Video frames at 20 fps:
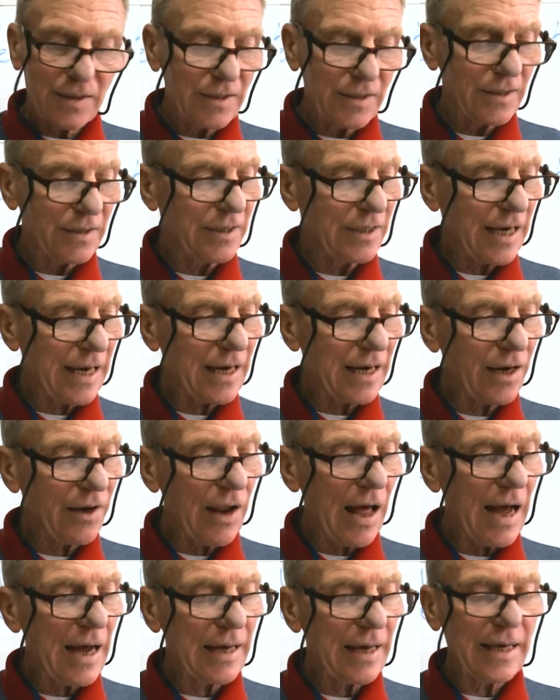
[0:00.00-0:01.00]
You got to
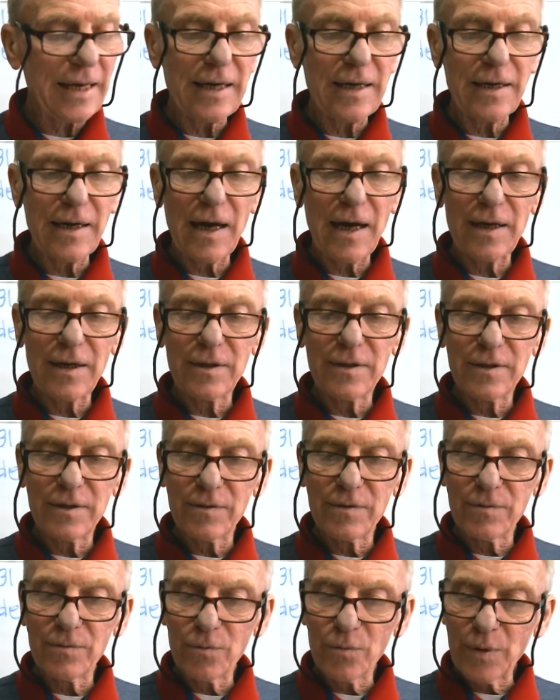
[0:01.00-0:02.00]
lock in on
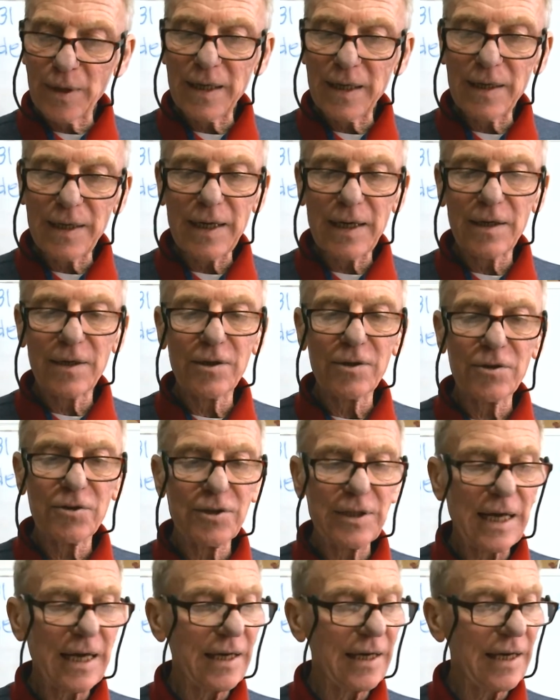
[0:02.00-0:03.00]
really
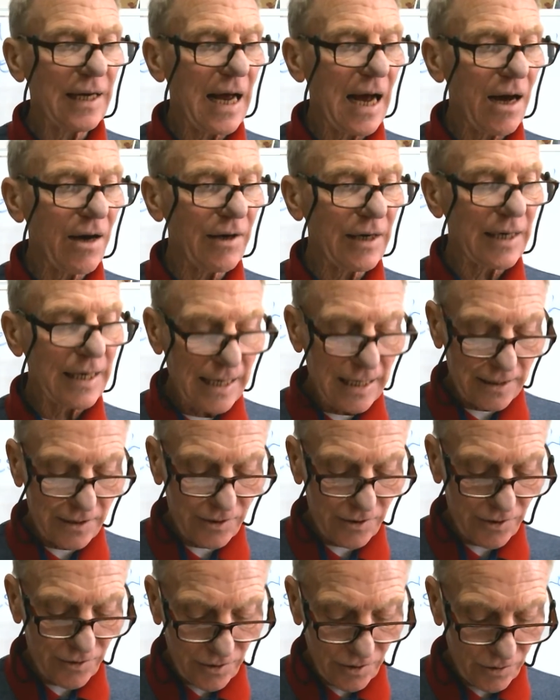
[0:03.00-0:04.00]
understanding how to get
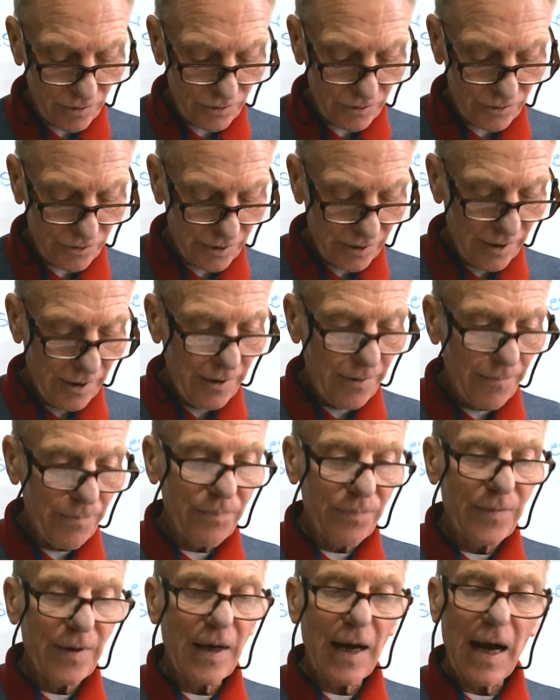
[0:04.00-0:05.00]
to those,
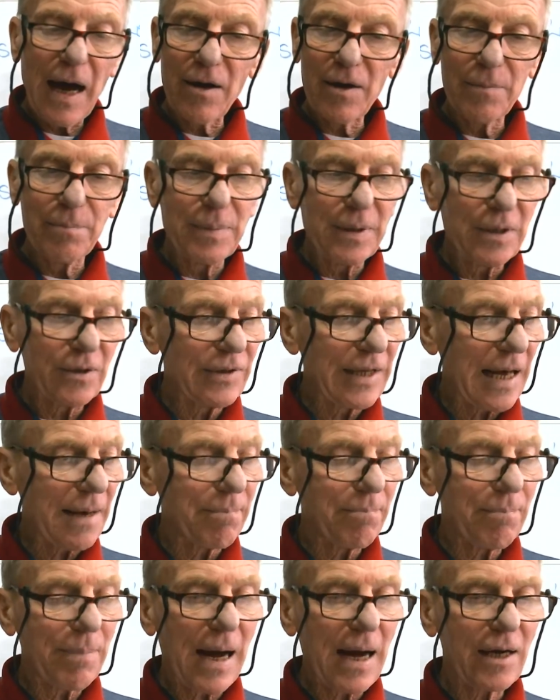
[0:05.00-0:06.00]
how to build that
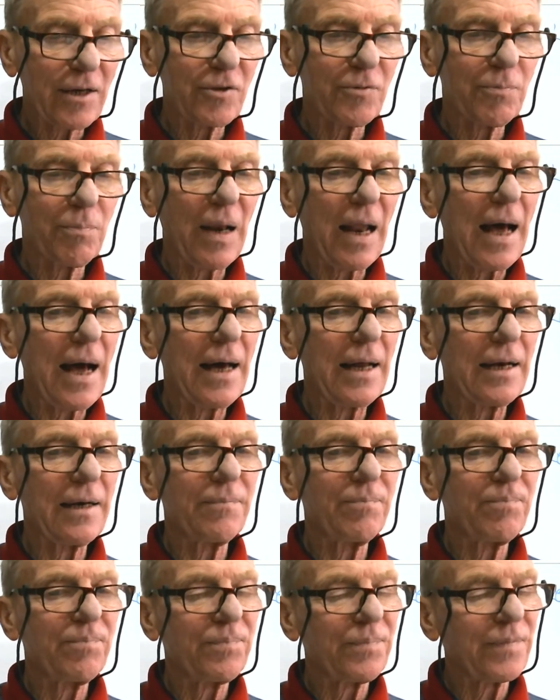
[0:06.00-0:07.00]
box plot,
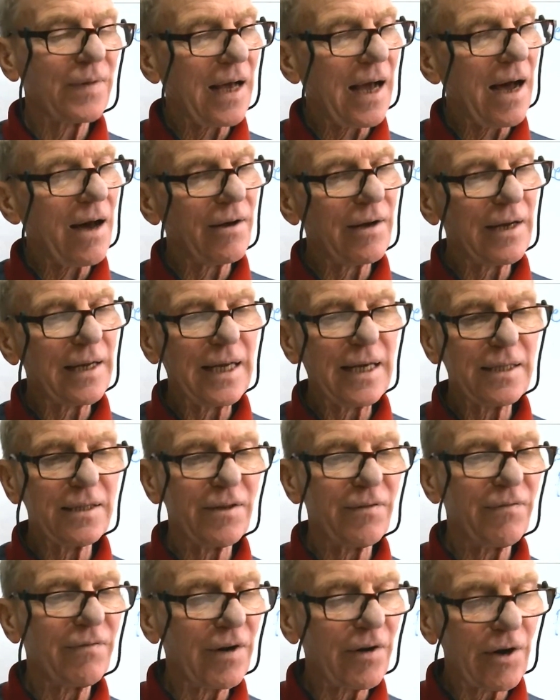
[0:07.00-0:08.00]
how to get the
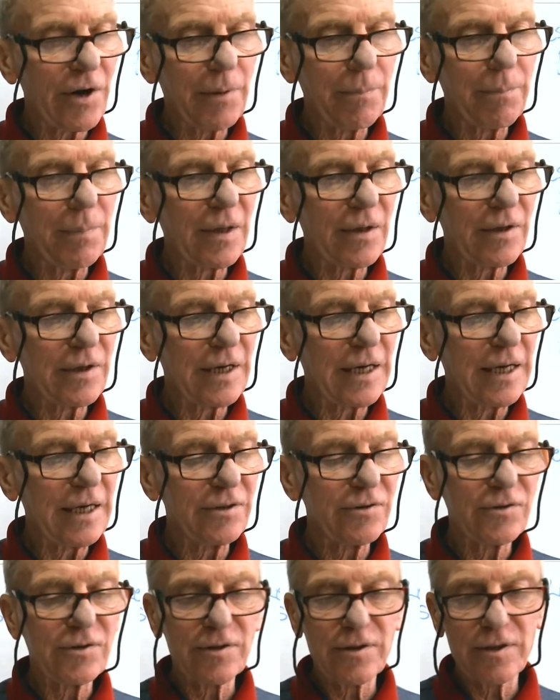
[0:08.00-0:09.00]

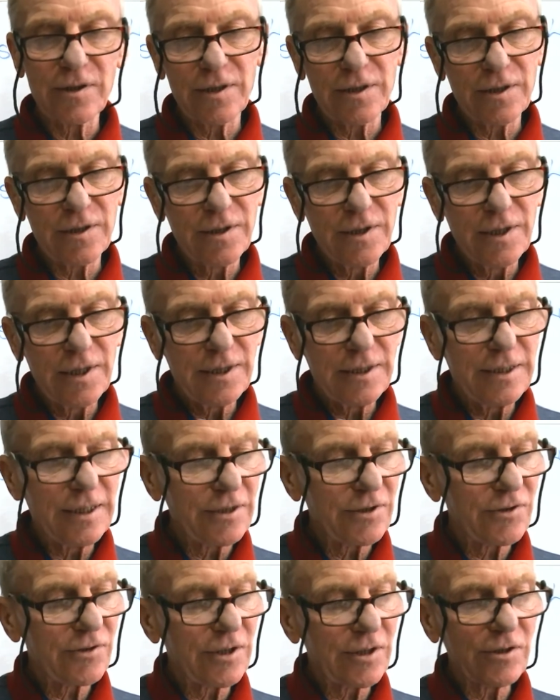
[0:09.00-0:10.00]
variabilities, the
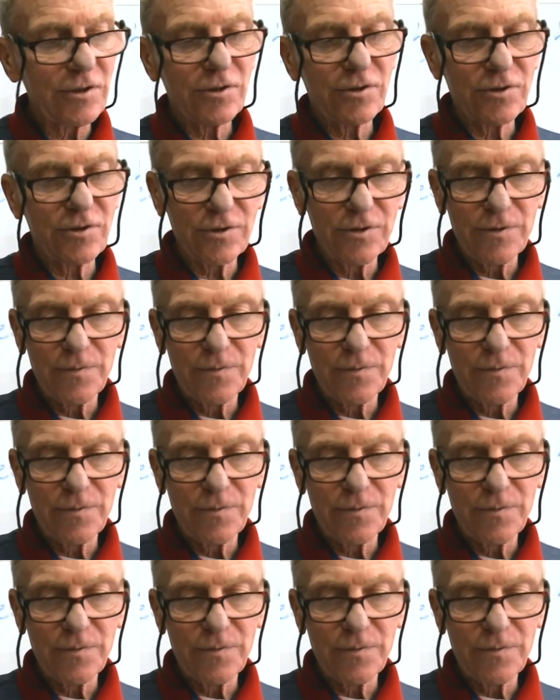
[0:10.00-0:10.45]
distance